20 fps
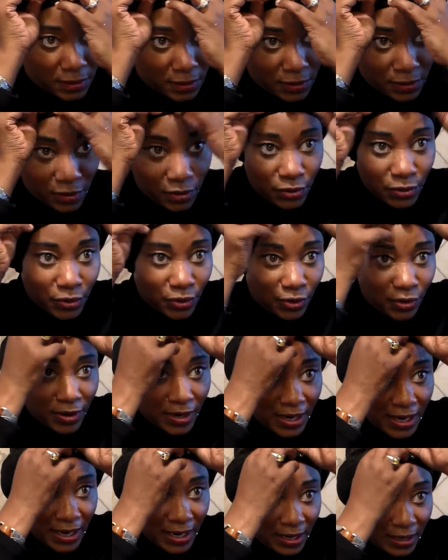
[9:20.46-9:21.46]
So you
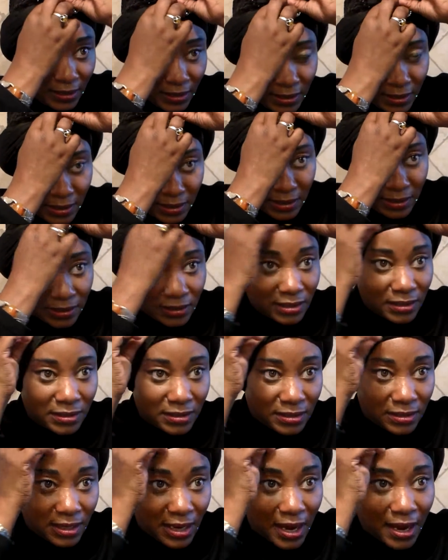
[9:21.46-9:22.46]
create the
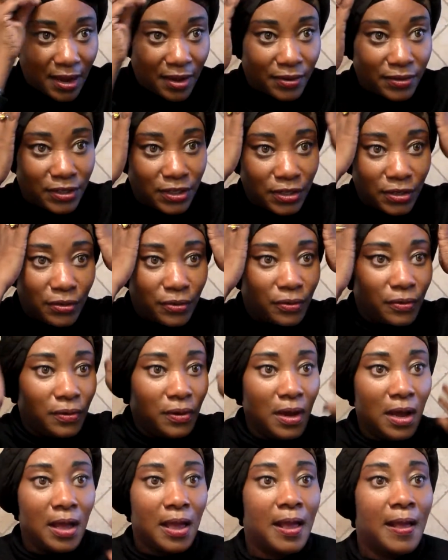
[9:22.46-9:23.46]
style.
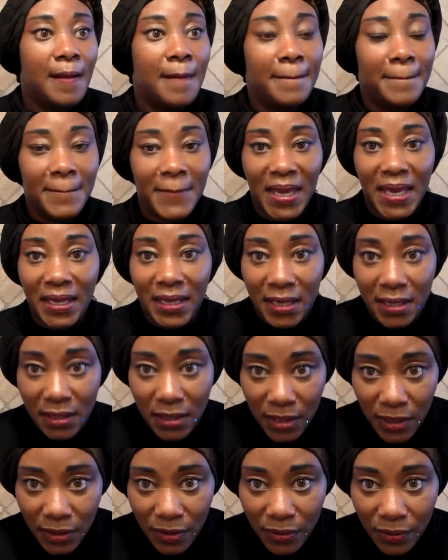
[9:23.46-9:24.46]
You make
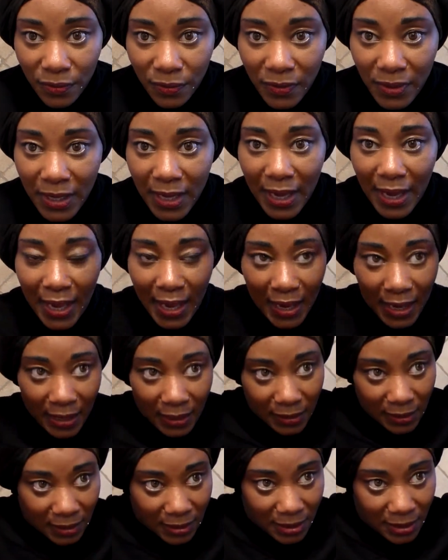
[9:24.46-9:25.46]
it you.
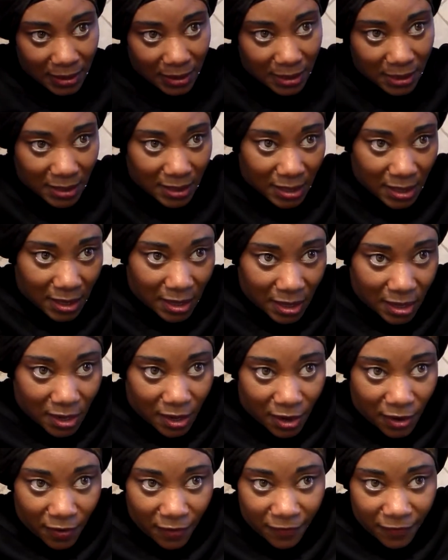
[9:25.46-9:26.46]
And
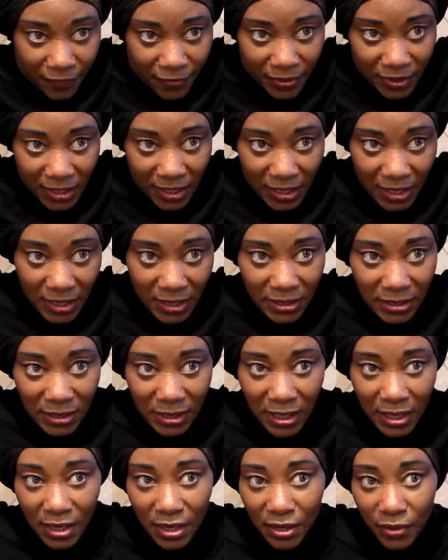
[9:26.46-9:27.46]
for
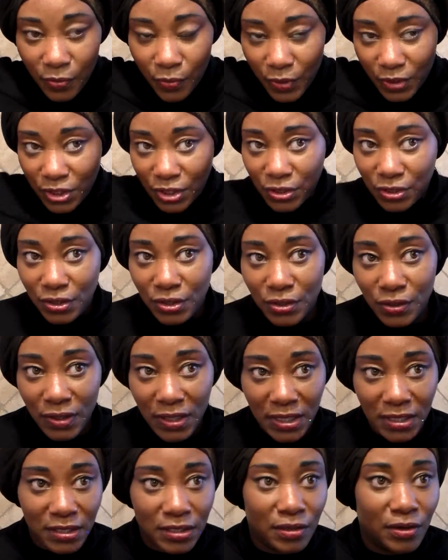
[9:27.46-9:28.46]
these, what you do
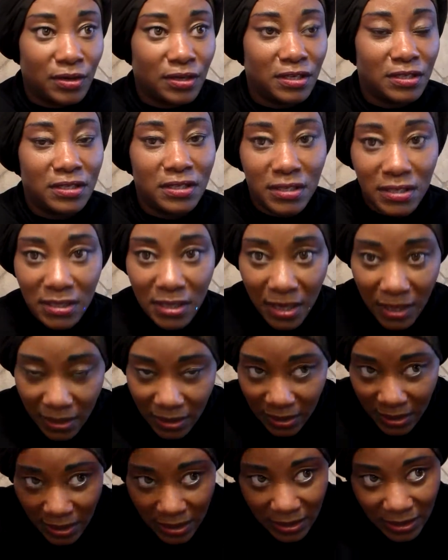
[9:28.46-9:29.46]
is you're gonna just
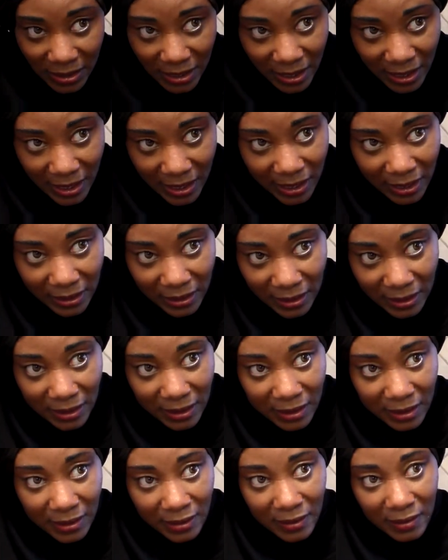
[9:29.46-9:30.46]
tuck these
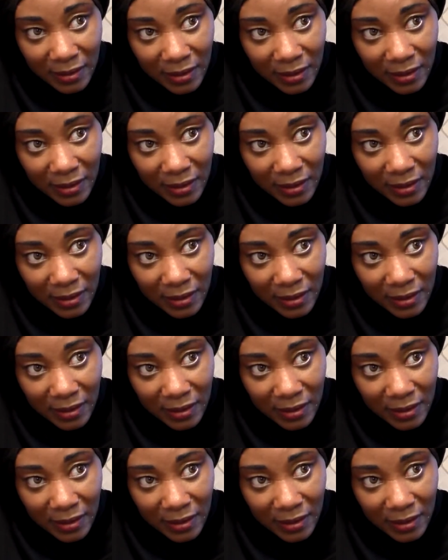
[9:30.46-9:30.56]
in.